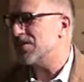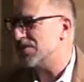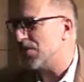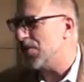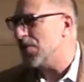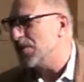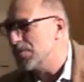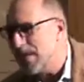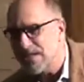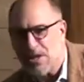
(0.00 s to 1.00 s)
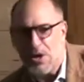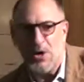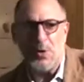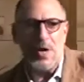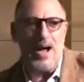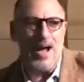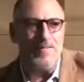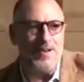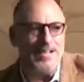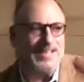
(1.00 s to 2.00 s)
your soul, your big toe,
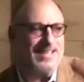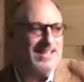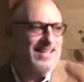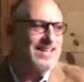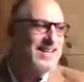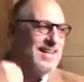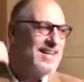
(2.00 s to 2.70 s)
everything,